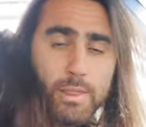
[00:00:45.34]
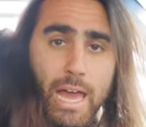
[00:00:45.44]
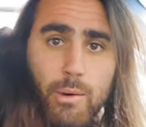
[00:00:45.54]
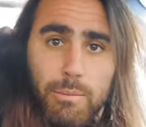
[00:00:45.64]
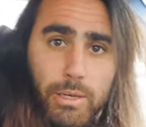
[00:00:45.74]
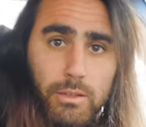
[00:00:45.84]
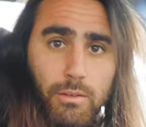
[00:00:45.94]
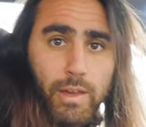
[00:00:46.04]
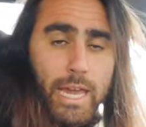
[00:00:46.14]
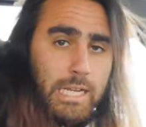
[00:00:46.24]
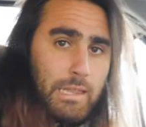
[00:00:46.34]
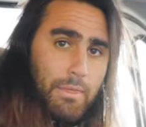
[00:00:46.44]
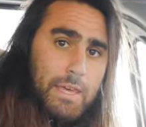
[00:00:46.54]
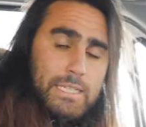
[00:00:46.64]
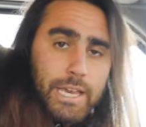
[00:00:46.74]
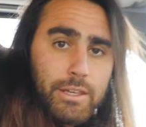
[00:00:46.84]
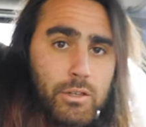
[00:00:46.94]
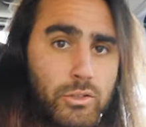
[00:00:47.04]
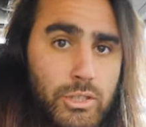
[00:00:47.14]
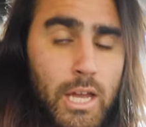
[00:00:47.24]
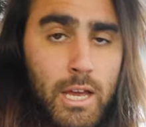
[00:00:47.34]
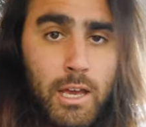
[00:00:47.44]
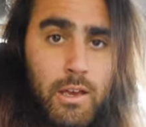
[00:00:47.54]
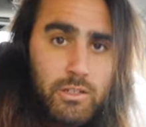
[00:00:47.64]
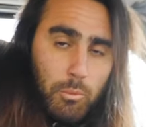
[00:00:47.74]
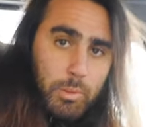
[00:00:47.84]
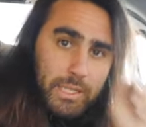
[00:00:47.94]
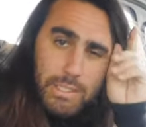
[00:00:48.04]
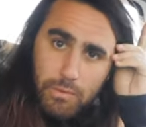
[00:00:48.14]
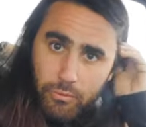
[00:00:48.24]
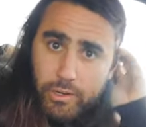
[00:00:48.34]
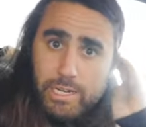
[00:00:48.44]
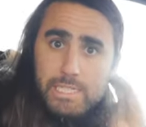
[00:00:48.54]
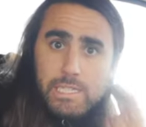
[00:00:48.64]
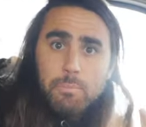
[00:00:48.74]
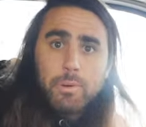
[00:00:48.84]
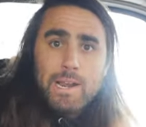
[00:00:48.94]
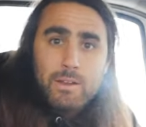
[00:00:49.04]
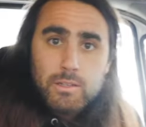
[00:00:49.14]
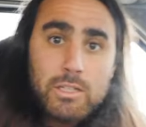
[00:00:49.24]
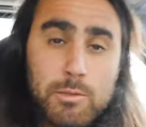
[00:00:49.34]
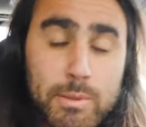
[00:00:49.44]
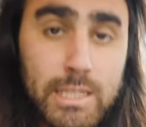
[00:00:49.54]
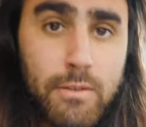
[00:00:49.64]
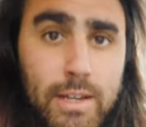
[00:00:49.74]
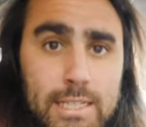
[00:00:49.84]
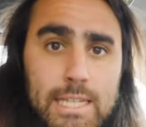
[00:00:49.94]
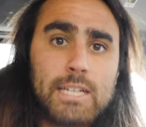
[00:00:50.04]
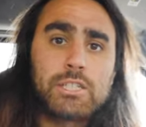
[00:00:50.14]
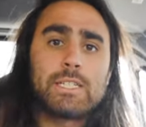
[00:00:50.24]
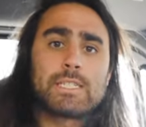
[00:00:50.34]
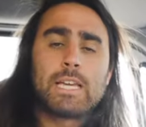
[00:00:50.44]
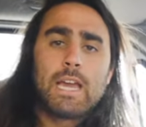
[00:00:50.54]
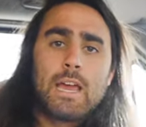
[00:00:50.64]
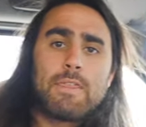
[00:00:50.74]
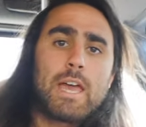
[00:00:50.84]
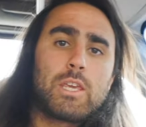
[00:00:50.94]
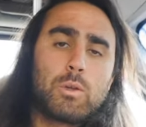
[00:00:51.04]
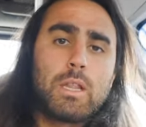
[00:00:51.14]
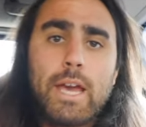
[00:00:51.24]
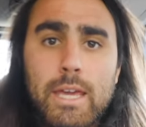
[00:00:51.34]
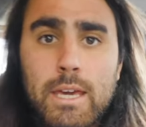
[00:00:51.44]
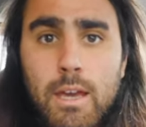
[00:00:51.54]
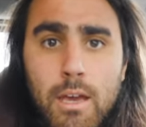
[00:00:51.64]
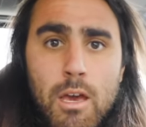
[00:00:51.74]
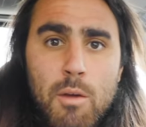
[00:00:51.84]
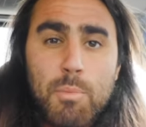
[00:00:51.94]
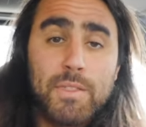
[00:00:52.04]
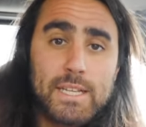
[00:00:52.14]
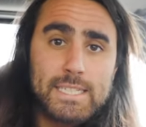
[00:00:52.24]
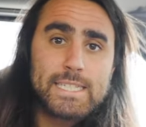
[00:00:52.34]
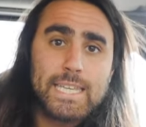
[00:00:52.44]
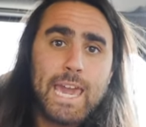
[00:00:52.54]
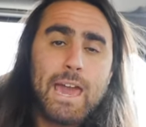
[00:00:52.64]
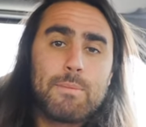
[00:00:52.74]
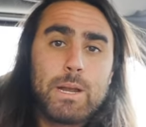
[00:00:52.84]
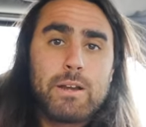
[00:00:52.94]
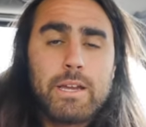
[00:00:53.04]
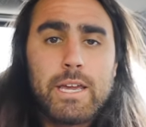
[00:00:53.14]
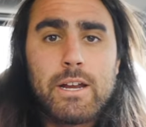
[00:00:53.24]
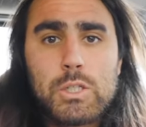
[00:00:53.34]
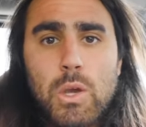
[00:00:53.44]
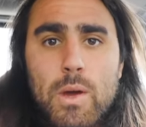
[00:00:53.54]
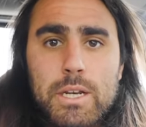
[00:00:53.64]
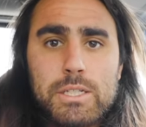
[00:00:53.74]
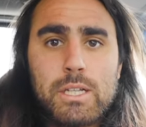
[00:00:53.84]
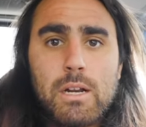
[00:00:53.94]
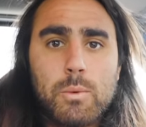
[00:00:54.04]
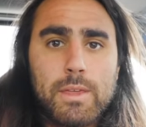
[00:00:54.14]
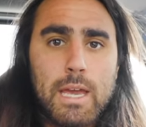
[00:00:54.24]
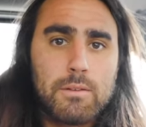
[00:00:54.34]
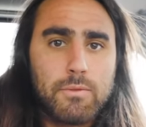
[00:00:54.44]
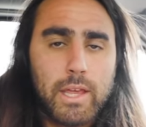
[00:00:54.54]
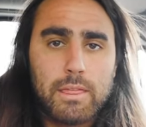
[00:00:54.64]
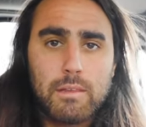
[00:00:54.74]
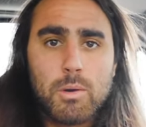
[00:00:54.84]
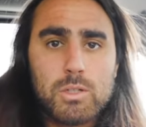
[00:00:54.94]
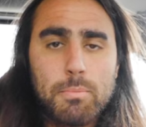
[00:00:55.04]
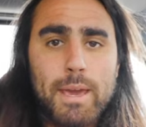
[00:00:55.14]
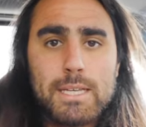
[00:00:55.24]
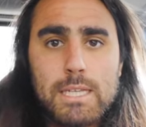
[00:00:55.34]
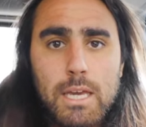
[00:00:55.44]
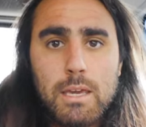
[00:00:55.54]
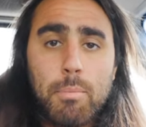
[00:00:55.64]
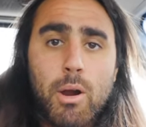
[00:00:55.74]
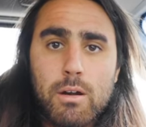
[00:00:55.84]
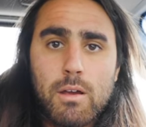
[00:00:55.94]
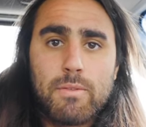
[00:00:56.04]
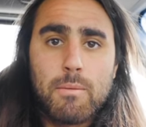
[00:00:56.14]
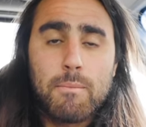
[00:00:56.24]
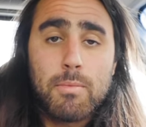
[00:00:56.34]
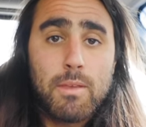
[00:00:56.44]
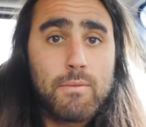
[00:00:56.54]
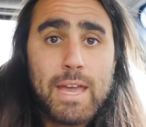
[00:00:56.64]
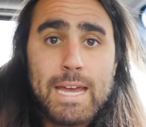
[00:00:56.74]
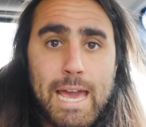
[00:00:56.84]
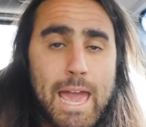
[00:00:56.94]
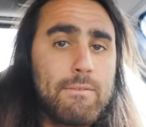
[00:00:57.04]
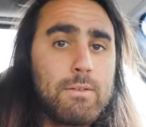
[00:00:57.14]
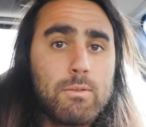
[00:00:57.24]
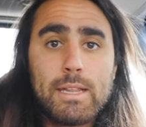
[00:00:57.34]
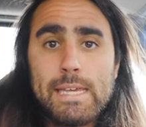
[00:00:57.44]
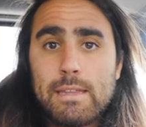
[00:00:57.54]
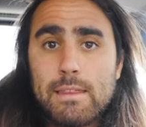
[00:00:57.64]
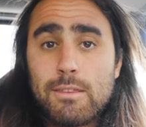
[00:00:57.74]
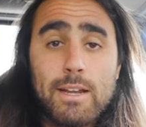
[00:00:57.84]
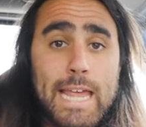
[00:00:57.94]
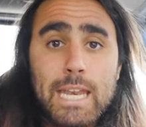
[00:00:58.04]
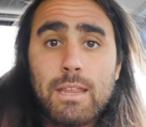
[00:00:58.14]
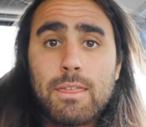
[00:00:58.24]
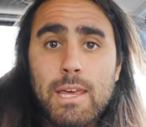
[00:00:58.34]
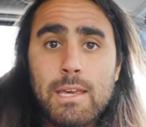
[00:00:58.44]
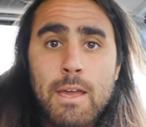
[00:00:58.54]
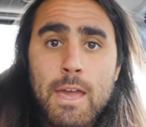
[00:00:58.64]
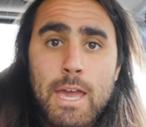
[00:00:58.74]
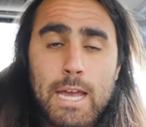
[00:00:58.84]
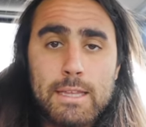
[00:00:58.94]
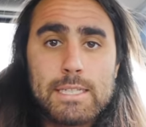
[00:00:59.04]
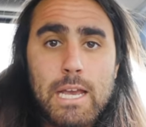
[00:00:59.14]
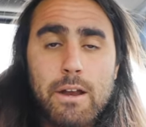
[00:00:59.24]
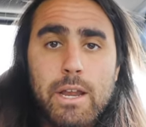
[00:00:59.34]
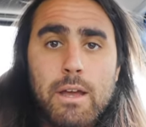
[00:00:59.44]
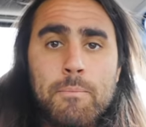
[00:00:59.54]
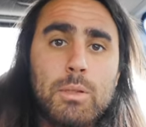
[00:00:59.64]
with how I built the van and the things I used so please feel free to skip around to specific sections that you'd like. But this is the cab area here, so I wanted to start with kind of like the most basic part of the, the van. I haven't really done anything in this area.